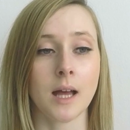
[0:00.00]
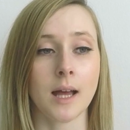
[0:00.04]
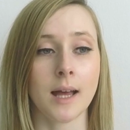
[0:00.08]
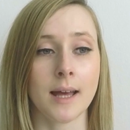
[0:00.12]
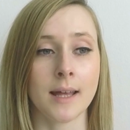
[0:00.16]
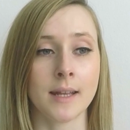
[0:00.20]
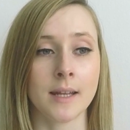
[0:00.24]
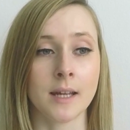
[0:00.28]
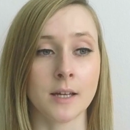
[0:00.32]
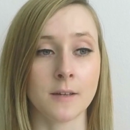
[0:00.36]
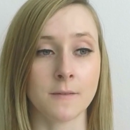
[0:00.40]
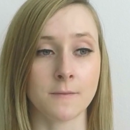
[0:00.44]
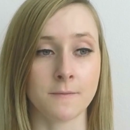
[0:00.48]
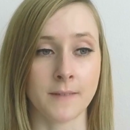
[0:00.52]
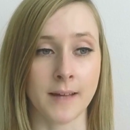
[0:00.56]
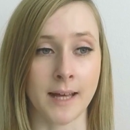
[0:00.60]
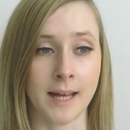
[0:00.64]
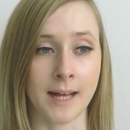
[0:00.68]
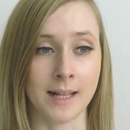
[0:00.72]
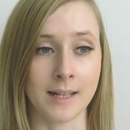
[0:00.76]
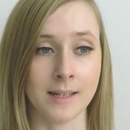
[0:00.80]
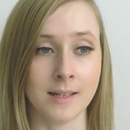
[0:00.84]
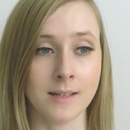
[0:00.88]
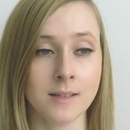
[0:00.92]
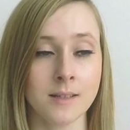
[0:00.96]
and I
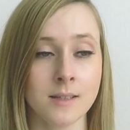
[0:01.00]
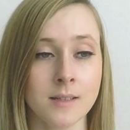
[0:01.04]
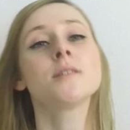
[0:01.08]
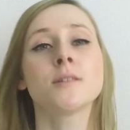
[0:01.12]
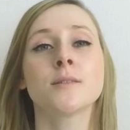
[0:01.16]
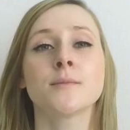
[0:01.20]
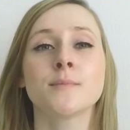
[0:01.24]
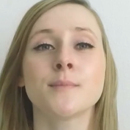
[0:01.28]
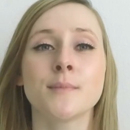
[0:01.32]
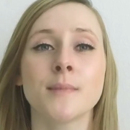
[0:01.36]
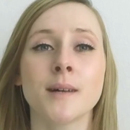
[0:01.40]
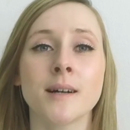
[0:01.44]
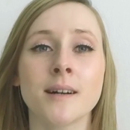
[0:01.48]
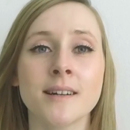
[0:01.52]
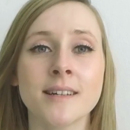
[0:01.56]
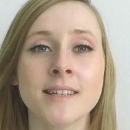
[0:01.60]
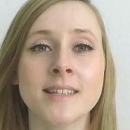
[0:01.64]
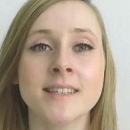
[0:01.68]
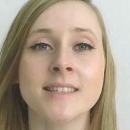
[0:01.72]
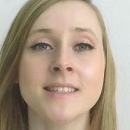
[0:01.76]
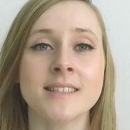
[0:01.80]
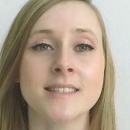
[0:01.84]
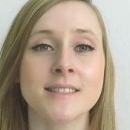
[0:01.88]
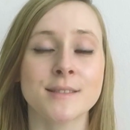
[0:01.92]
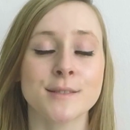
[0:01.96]
fell, your
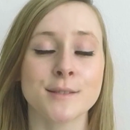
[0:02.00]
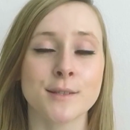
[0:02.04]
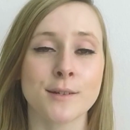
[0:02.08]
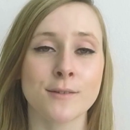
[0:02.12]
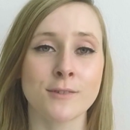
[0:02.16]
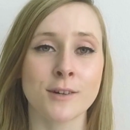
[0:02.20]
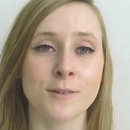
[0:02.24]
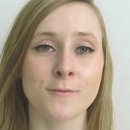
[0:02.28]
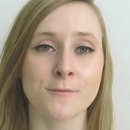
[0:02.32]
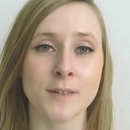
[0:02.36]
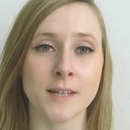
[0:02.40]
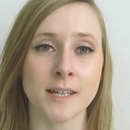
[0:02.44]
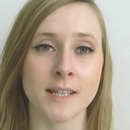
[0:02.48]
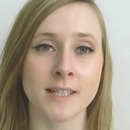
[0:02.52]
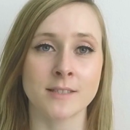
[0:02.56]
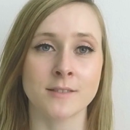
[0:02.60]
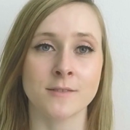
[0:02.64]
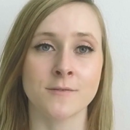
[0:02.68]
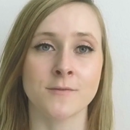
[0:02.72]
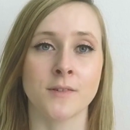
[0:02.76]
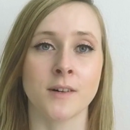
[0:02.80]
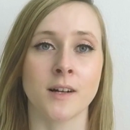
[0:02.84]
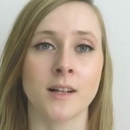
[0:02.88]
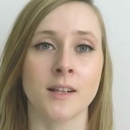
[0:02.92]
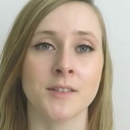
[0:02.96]
mind is so afraid to
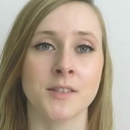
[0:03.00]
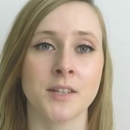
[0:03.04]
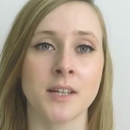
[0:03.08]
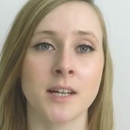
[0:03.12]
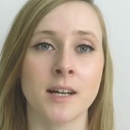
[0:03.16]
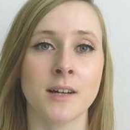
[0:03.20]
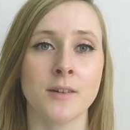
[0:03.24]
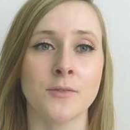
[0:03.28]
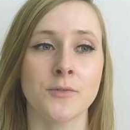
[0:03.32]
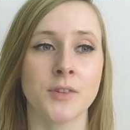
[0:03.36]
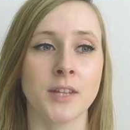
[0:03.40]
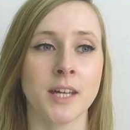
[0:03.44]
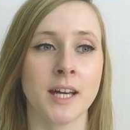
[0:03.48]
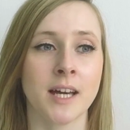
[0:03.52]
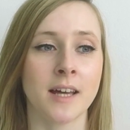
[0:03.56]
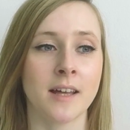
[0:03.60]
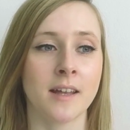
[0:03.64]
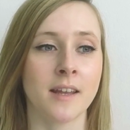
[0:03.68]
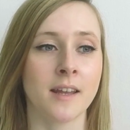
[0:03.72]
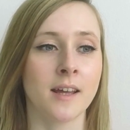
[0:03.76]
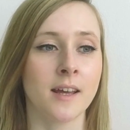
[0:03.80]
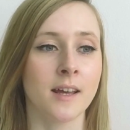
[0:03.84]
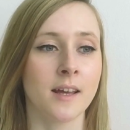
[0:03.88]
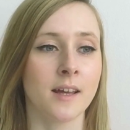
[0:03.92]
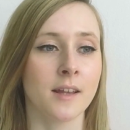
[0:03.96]
fall down
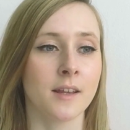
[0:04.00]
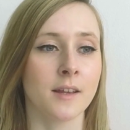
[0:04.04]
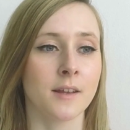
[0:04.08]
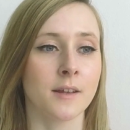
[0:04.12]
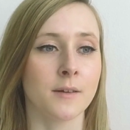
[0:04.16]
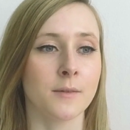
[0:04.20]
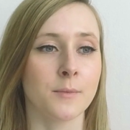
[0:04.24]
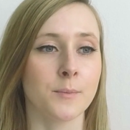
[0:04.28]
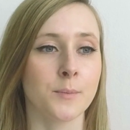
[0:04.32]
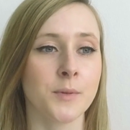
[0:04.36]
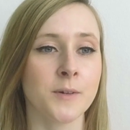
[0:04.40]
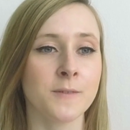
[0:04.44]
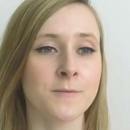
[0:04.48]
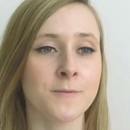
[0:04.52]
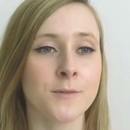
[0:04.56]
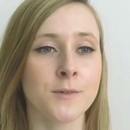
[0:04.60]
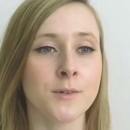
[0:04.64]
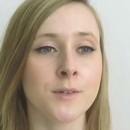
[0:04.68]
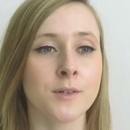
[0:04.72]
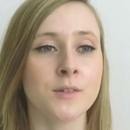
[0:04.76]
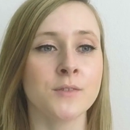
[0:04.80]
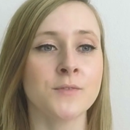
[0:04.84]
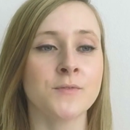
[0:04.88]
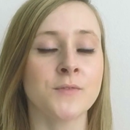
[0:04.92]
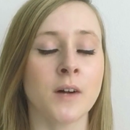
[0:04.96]
that before
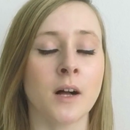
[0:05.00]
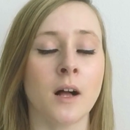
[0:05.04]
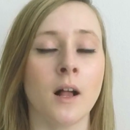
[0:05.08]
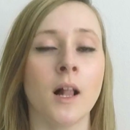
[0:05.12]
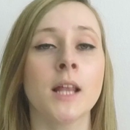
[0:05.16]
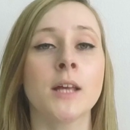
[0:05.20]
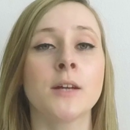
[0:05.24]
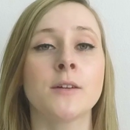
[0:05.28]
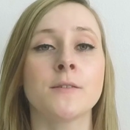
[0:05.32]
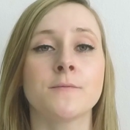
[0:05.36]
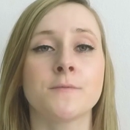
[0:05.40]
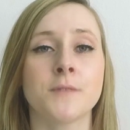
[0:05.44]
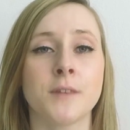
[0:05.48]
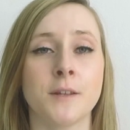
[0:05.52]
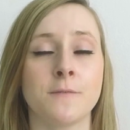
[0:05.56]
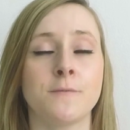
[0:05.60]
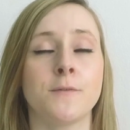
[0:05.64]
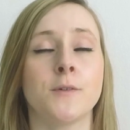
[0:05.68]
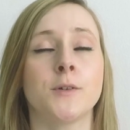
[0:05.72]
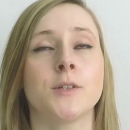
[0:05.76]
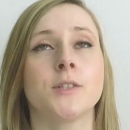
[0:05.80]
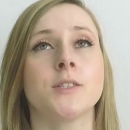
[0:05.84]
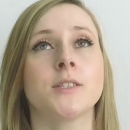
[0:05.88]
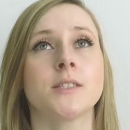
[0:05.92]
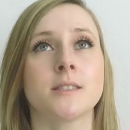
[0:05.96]
you fall the
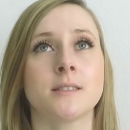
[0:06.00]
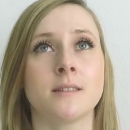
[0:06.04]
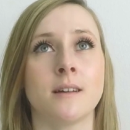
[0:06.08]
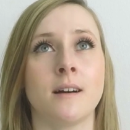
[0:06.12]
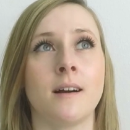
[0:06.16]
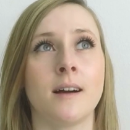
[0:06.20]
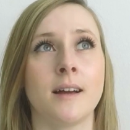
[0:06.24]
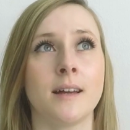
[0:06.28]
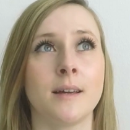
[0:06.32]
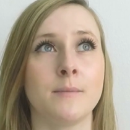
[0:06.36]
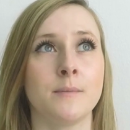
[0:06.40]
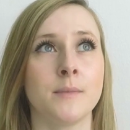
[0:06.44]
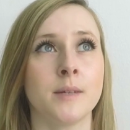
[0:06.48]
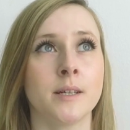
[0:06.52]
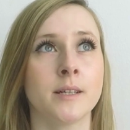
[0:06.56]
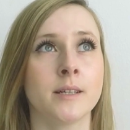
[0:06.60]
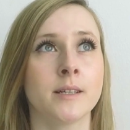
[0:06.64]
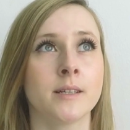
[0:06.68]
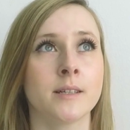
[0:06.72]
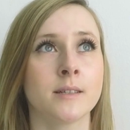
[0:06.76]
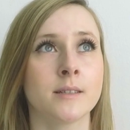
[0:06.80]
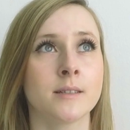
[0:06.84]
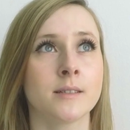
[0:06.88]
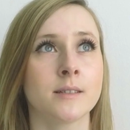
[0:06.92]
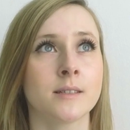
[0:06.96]
first time,
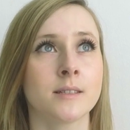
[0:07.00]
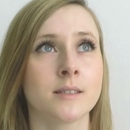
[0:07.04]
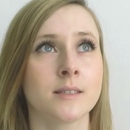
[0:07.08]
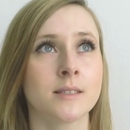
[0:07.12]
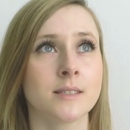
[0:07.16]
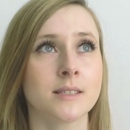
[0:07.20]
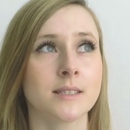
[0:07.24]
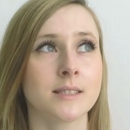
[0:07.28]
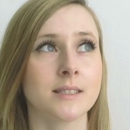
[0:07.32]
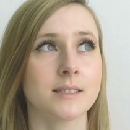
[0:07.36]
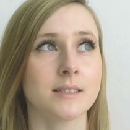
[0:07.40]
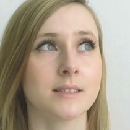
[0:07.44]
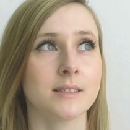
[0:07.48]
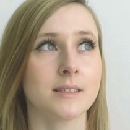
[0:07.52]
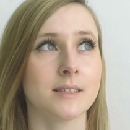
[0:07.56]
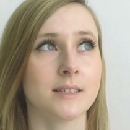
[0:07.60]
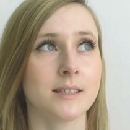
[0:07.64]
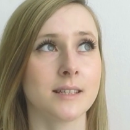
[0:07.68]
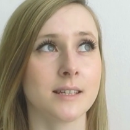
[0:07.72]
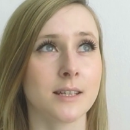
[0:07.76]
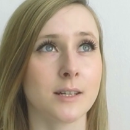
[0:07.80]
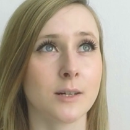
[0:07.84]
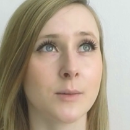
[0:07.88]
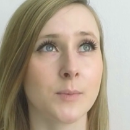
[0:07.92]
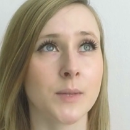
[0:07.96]

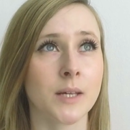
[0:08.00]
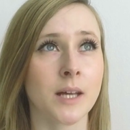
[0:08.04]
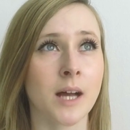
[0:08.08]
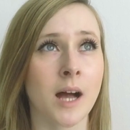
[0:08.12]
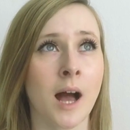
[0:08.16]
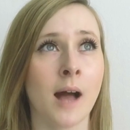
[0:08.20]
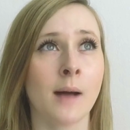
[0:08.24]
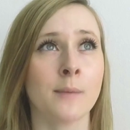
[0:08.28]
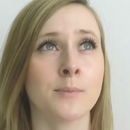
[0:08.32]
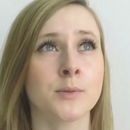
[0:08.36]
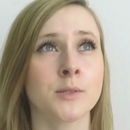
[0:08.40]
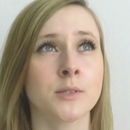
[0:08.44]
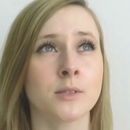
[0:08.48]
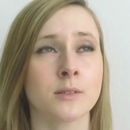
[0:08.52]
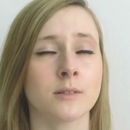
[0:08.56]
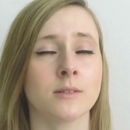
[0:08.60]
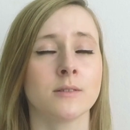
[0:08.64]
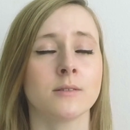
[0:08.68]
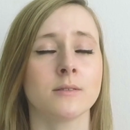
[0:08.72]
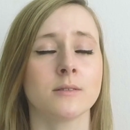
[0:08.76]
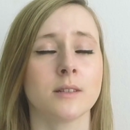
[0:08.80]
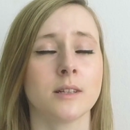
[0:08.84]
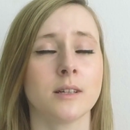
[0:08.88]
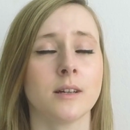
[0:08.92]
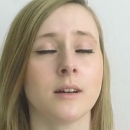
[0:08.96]
it'll be
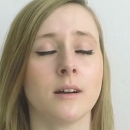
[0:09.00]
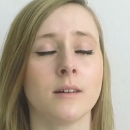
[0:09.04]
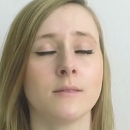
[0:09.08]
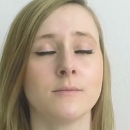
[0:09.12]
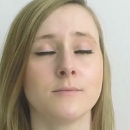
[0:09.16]
absolutely